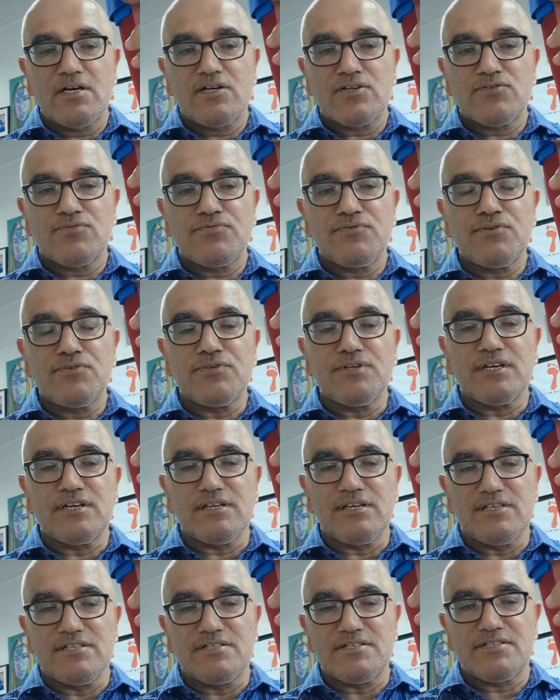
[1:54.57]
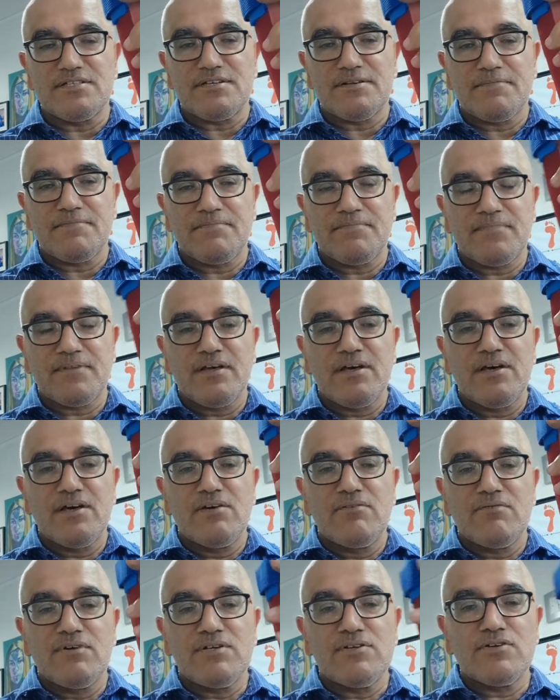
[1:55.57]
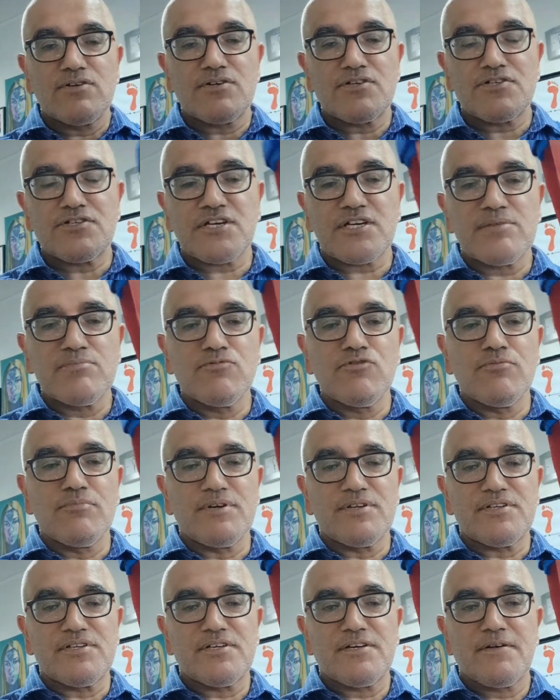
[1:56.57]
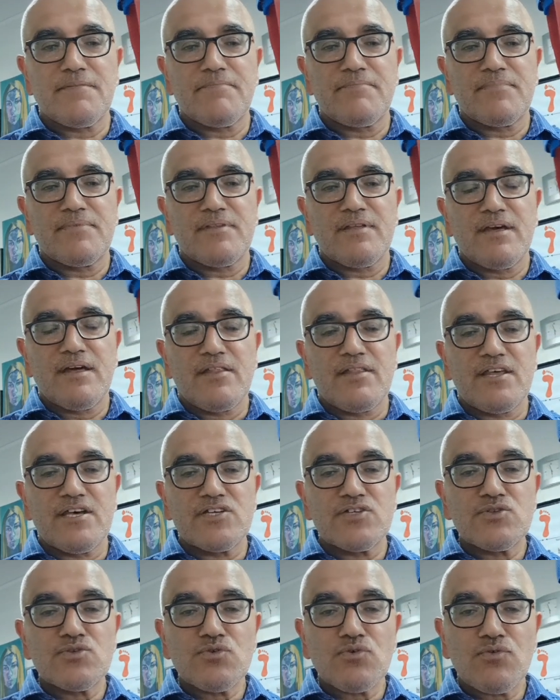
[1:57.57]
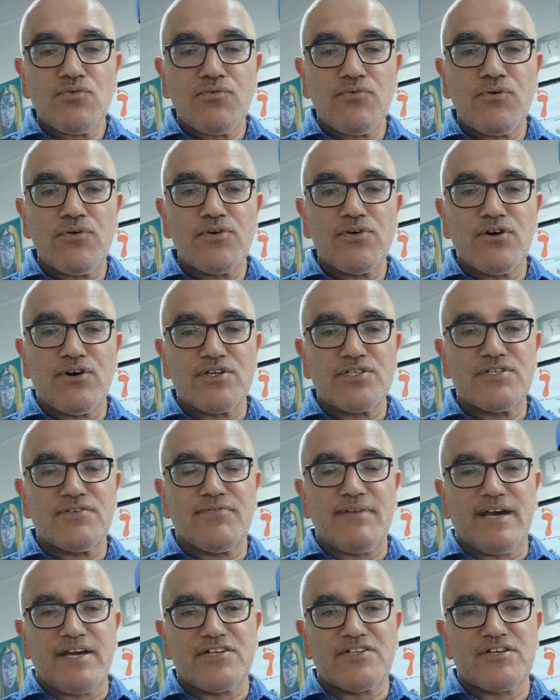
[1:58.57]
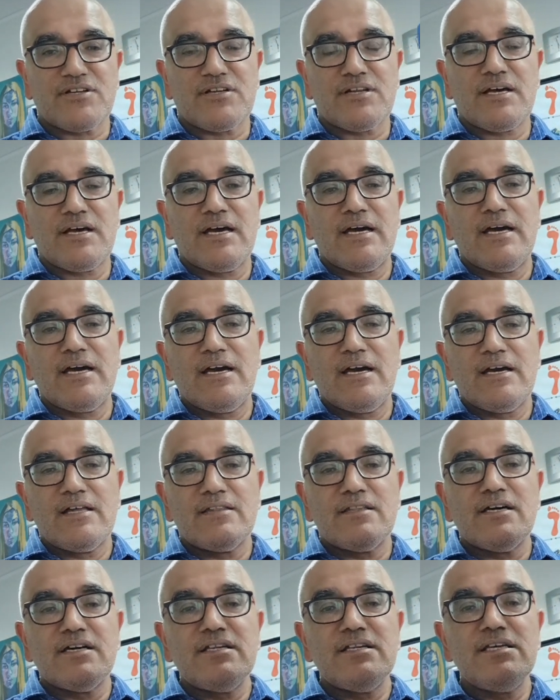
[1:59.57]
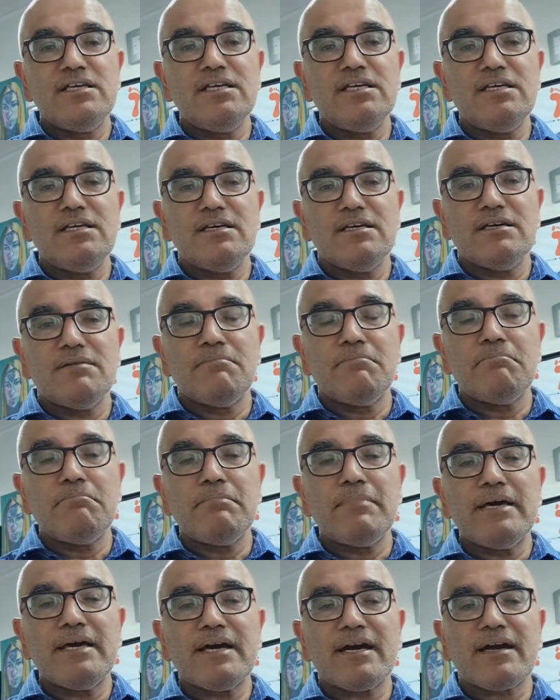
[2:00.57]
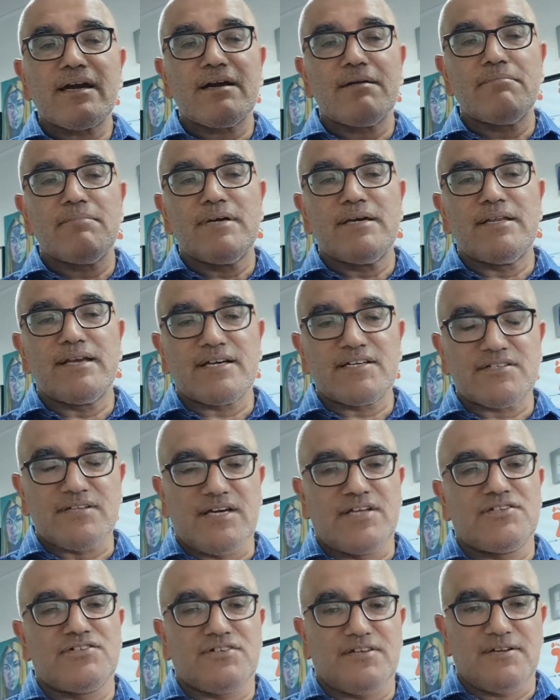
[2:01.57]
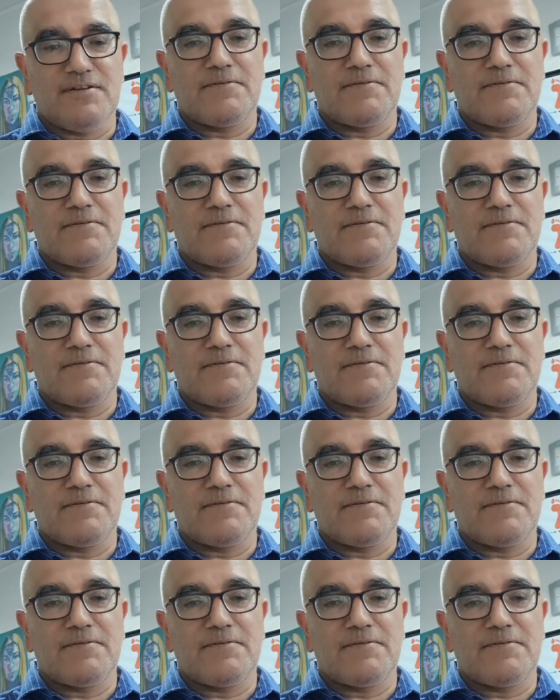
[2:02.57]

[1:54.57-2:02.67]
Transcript: to few degrees. When you restrict movement, there's no full dorsiflexion, the knee may come in extension.